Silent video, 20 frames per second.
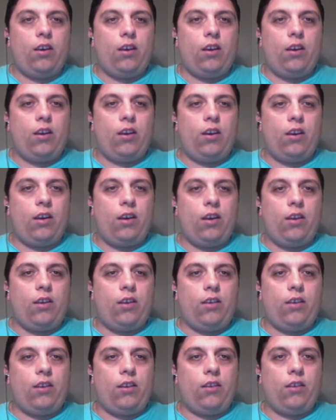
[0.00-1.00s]
and
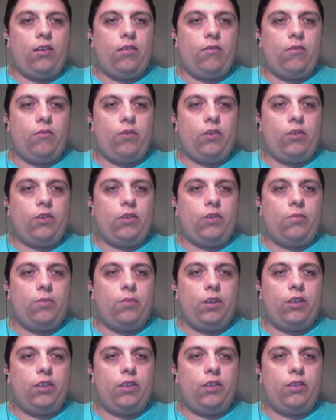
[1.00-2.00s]
then we just
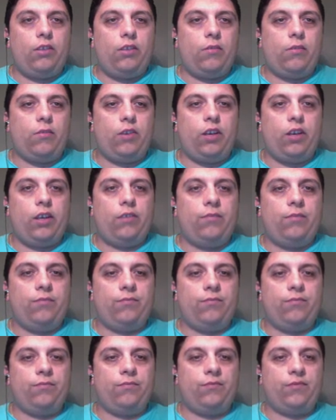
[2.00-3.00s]
paste it somewhere here,
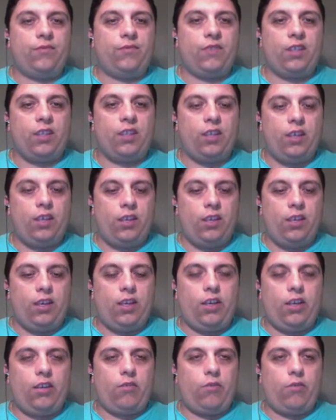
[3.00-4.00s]

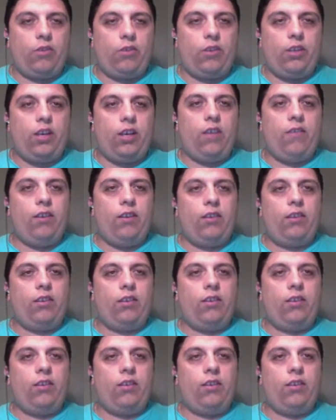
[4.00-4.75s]
and I will save it.